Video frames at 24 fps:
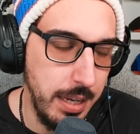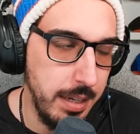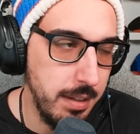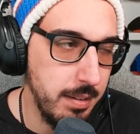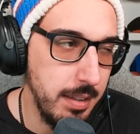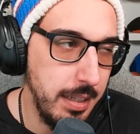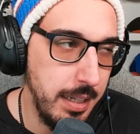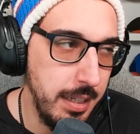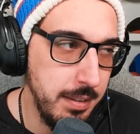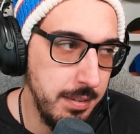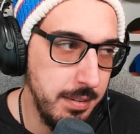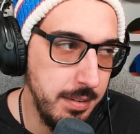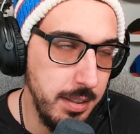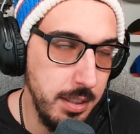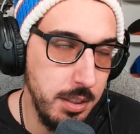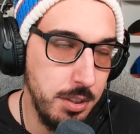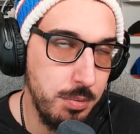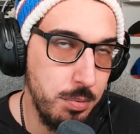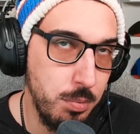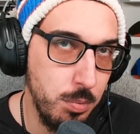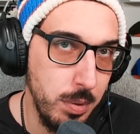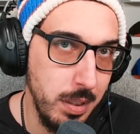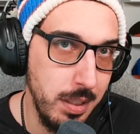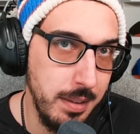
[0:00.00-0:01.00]
Is this
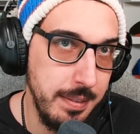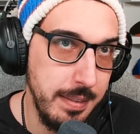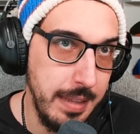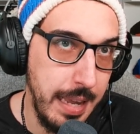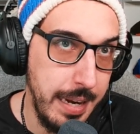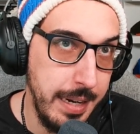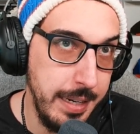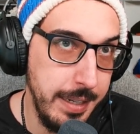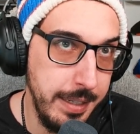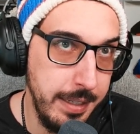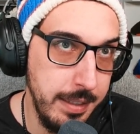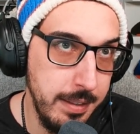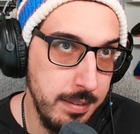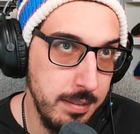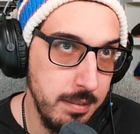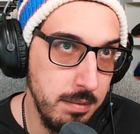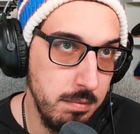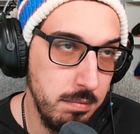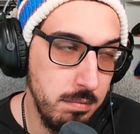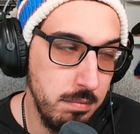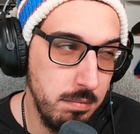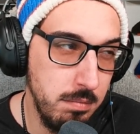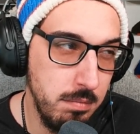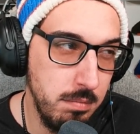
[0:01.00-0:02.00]
related
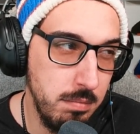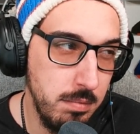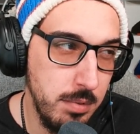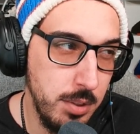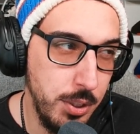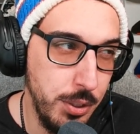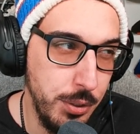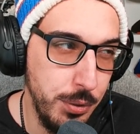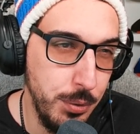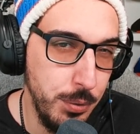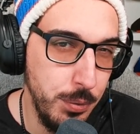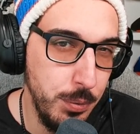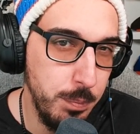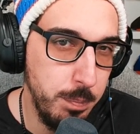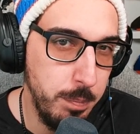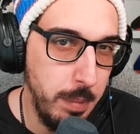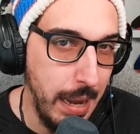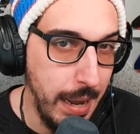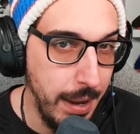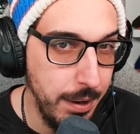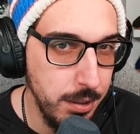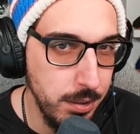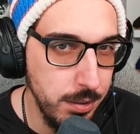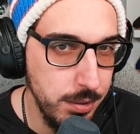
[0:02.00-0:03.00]
to
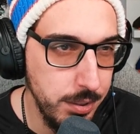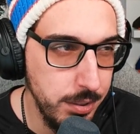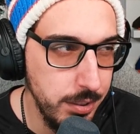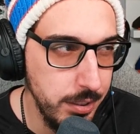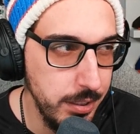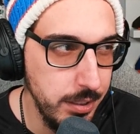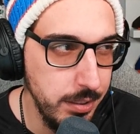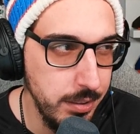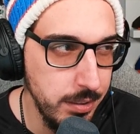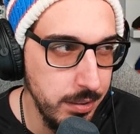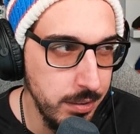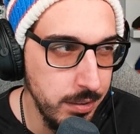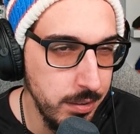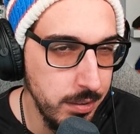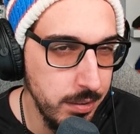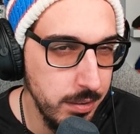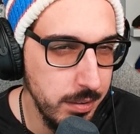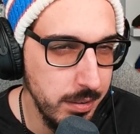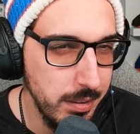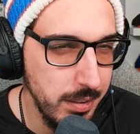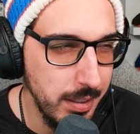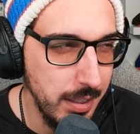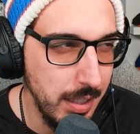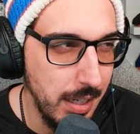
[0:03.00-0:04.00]
Petterson?
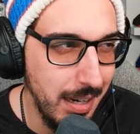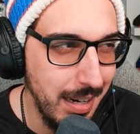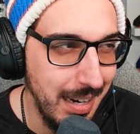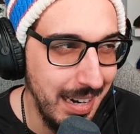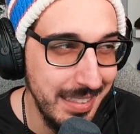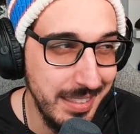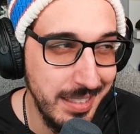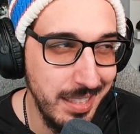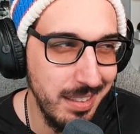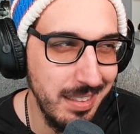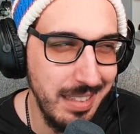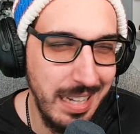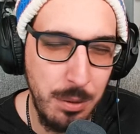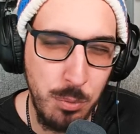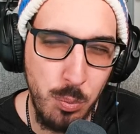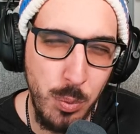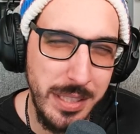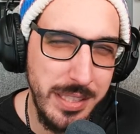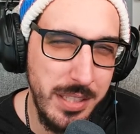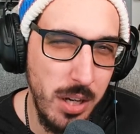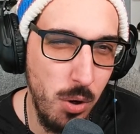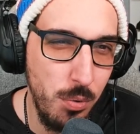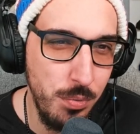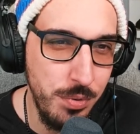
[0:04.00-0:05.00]
We
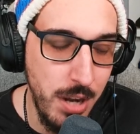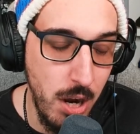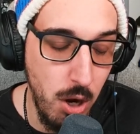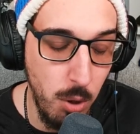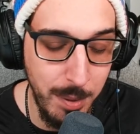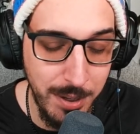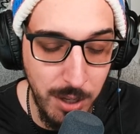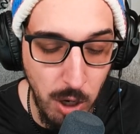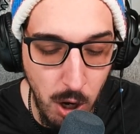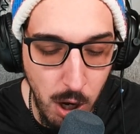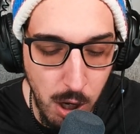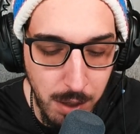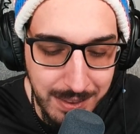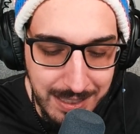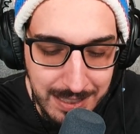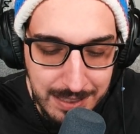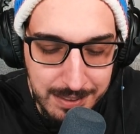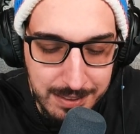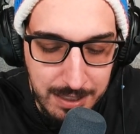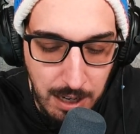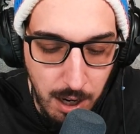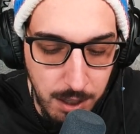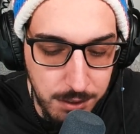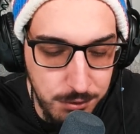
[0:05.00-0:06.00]
don't know. But all
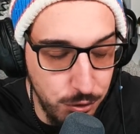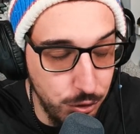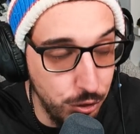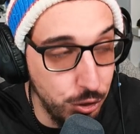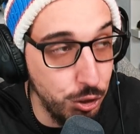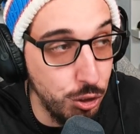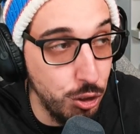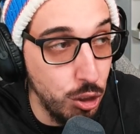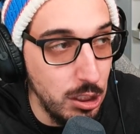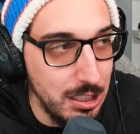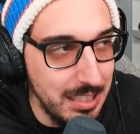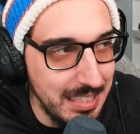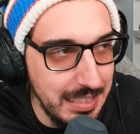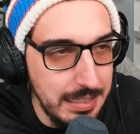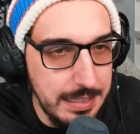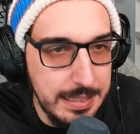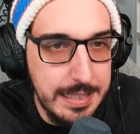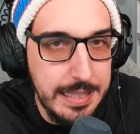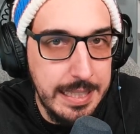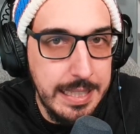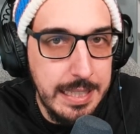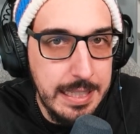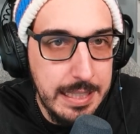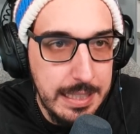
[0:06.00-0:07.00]
this
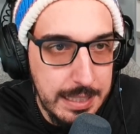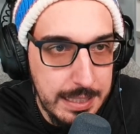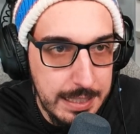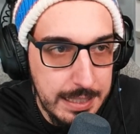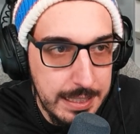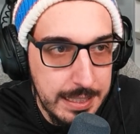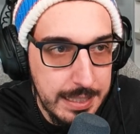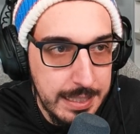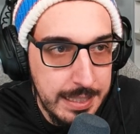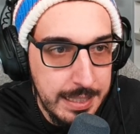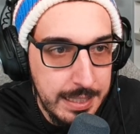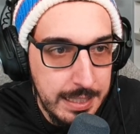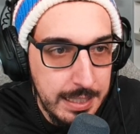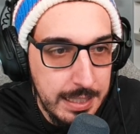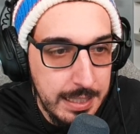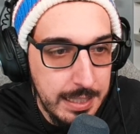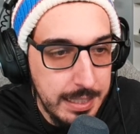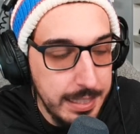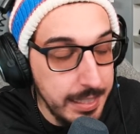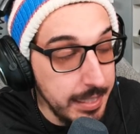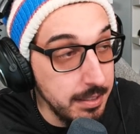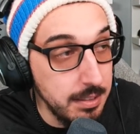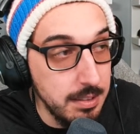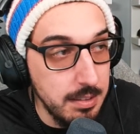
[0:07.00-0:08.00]
uncertainty
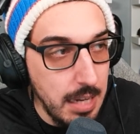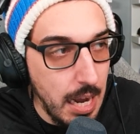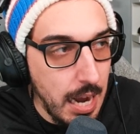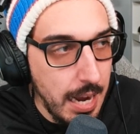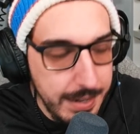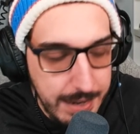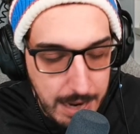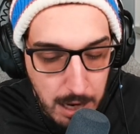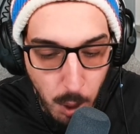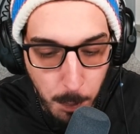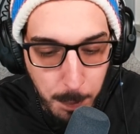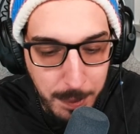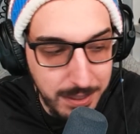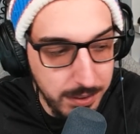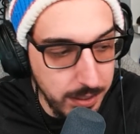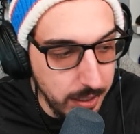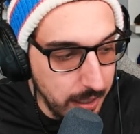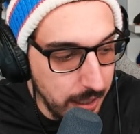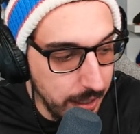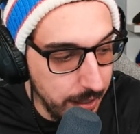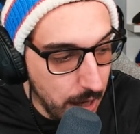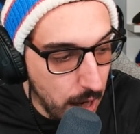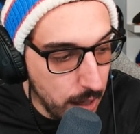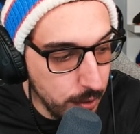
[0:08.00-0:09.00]
is not helping the
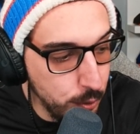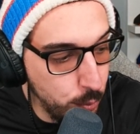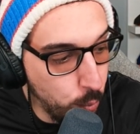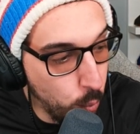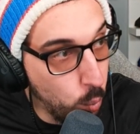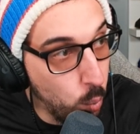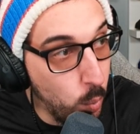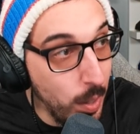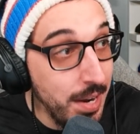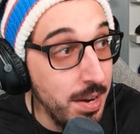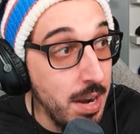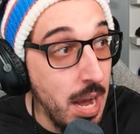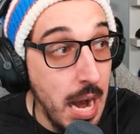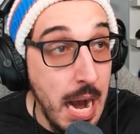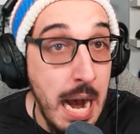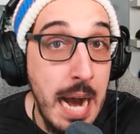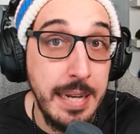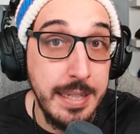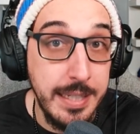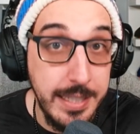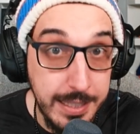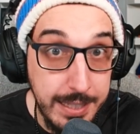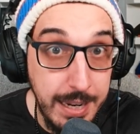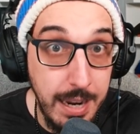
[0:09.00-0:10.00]
Canucks win
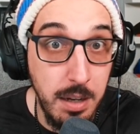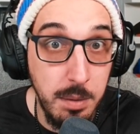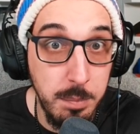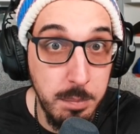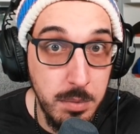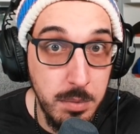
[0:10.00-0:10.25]
hockey games.